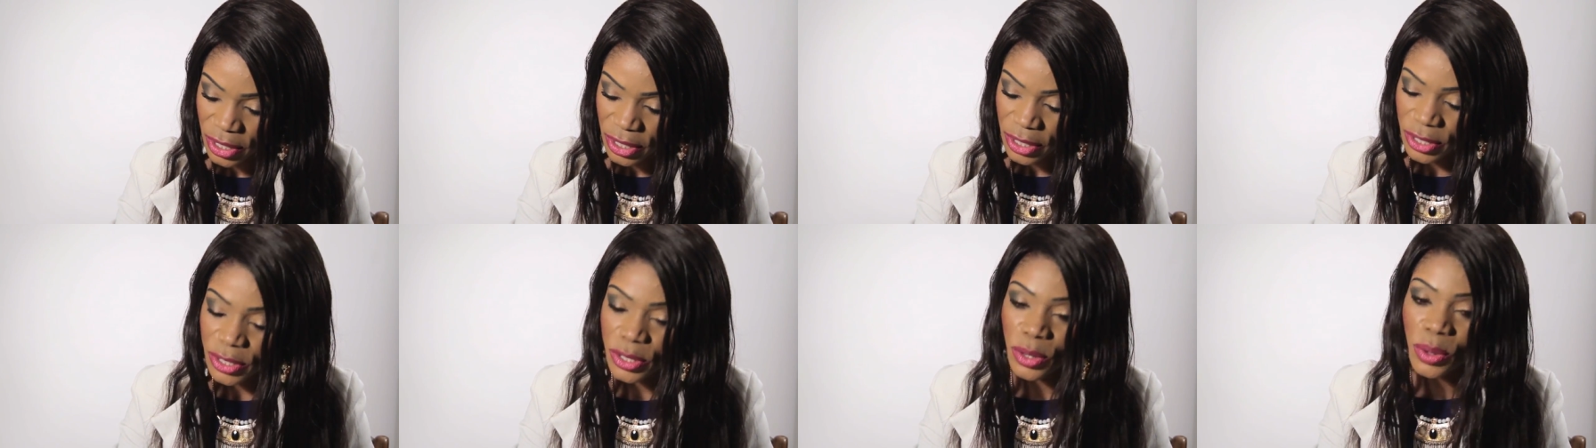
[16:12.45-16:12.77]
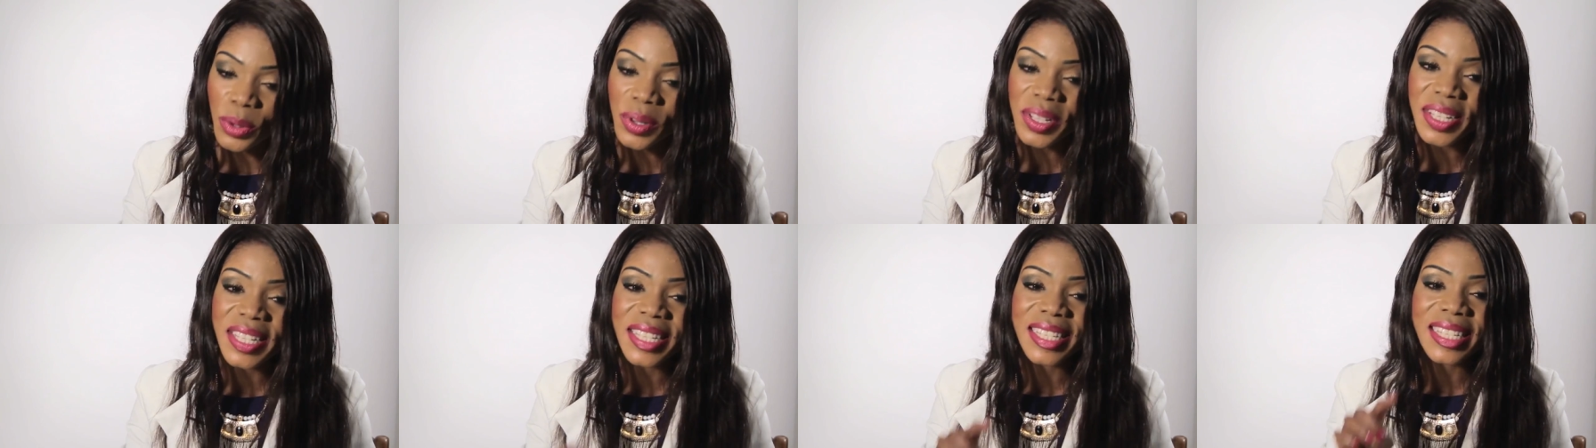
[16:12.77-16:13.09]

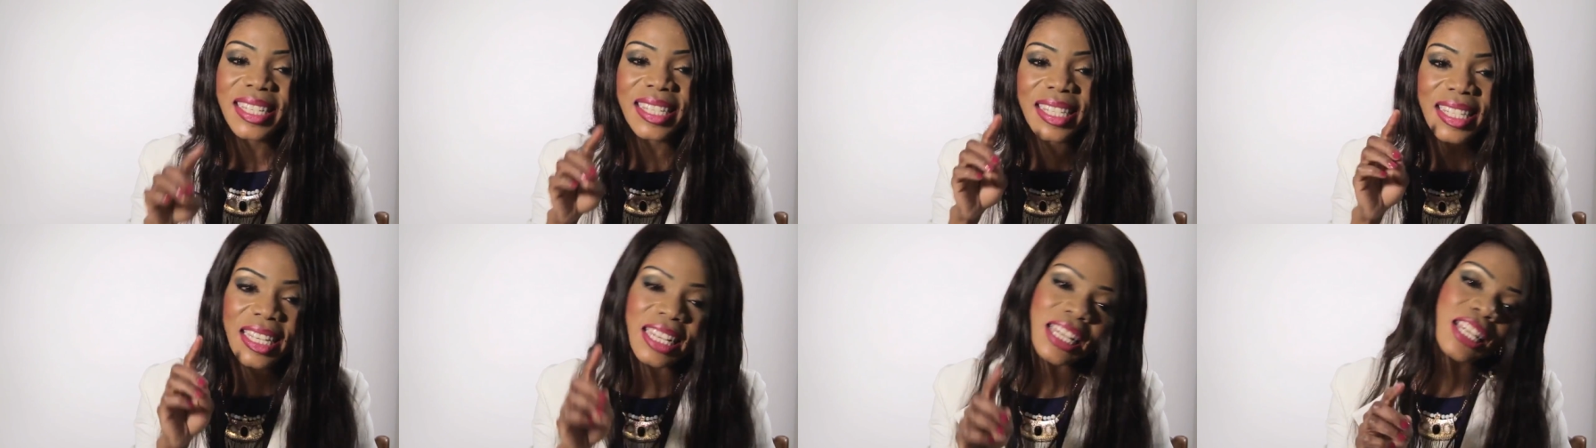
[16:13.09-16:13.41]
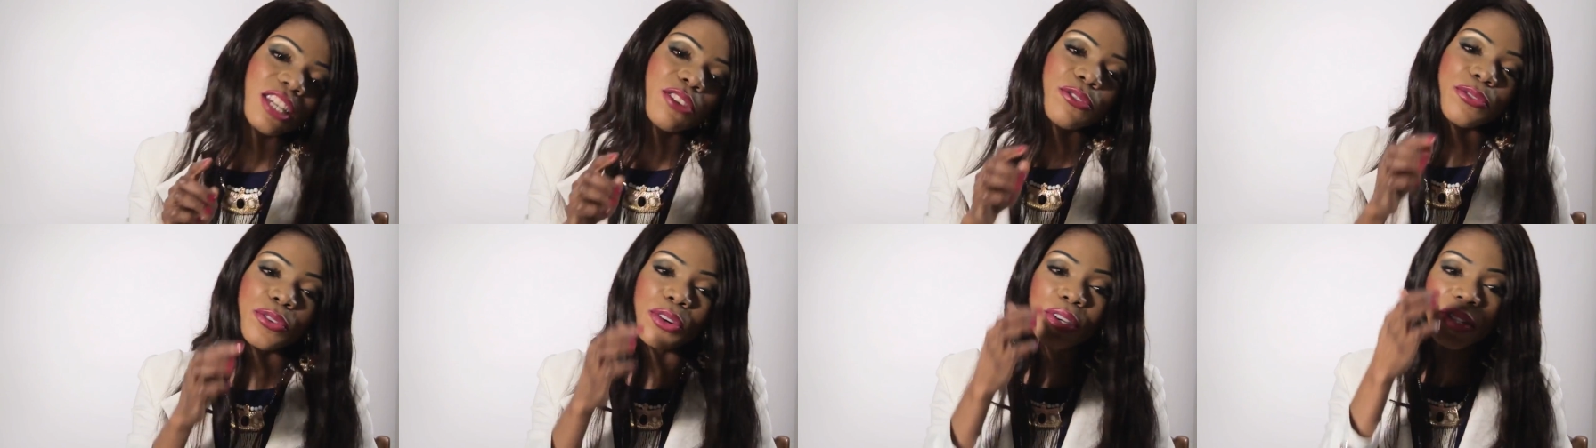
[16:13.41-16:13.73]
So
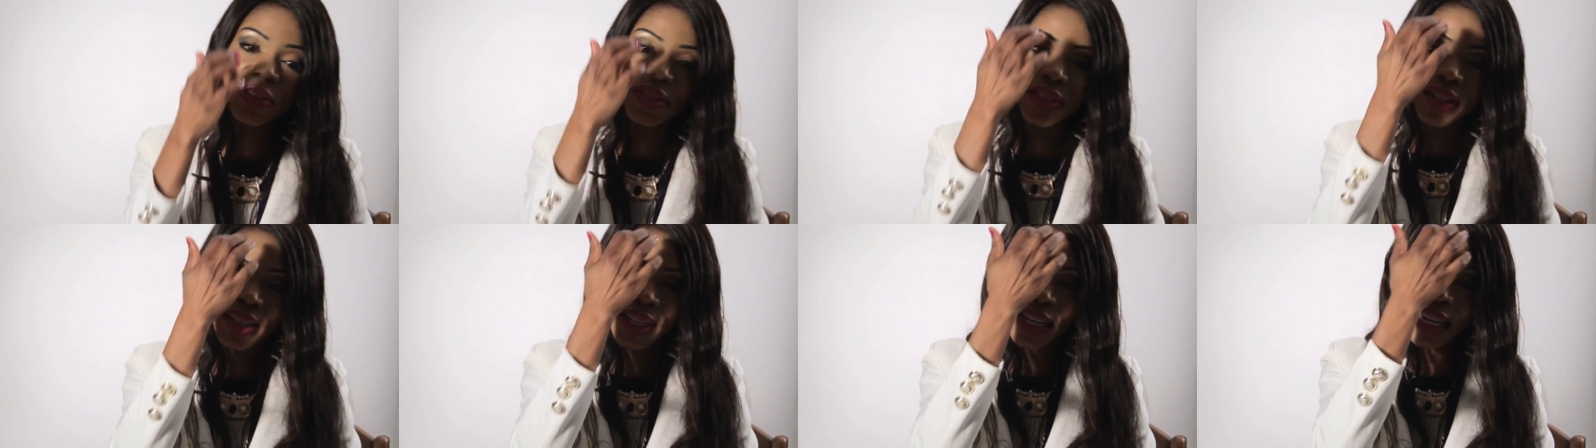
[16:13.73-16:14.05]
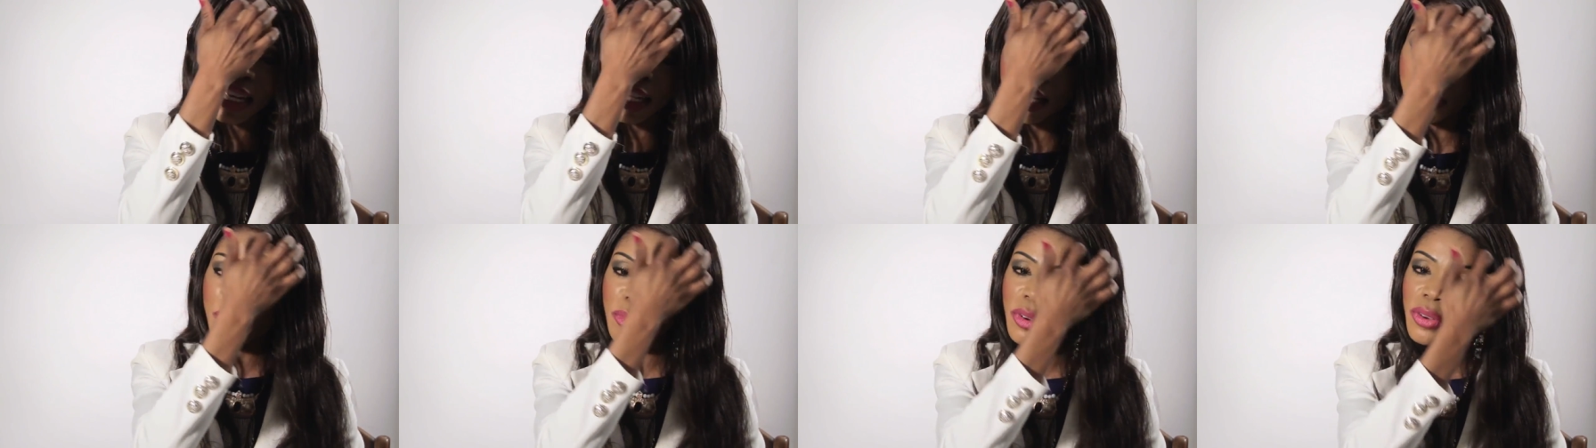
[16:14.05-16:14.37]
seek ye first the
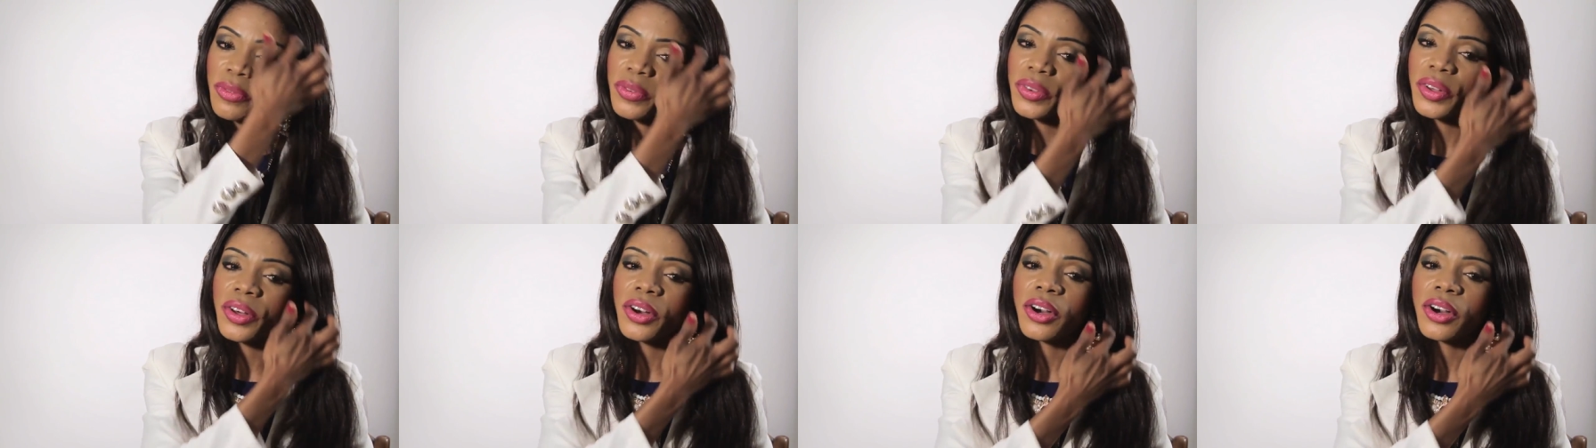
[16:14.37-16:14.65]
kingdom of